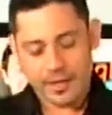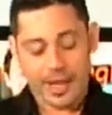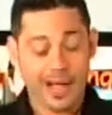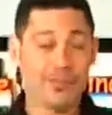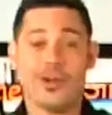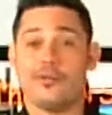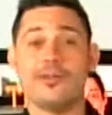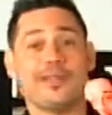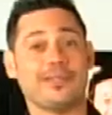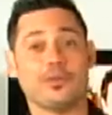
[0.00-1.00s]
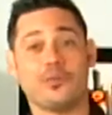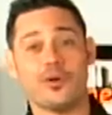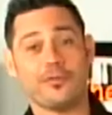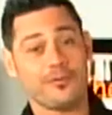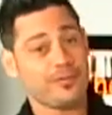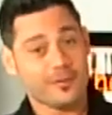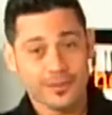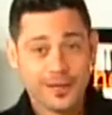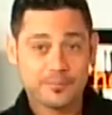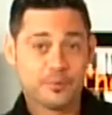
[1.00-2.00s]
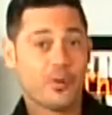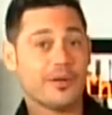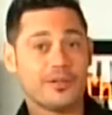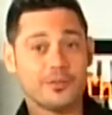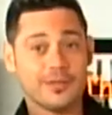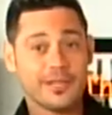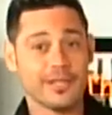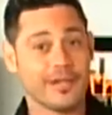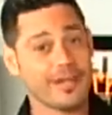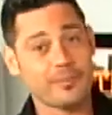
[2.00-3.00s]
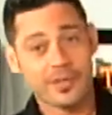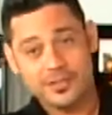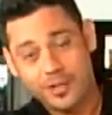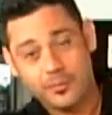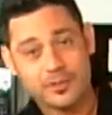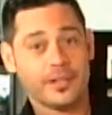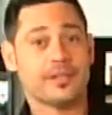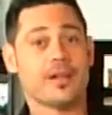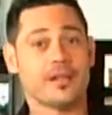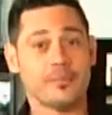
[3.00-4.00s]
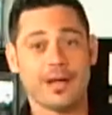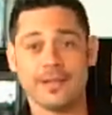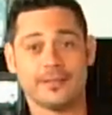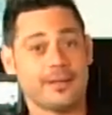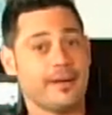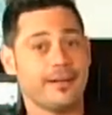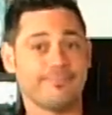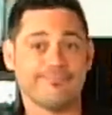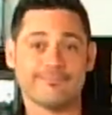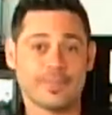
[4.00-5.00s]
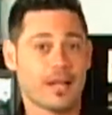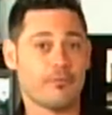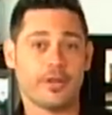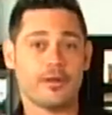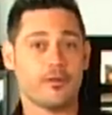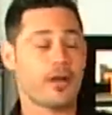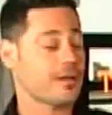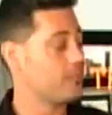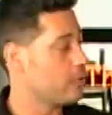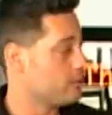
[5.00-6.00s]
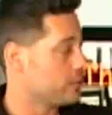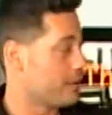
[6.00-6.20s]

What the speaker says: I'm hungry like the wolf. I'm sporting a new lid. I got my summer lid on. I'm high and tight. I'm ready to rock and roll.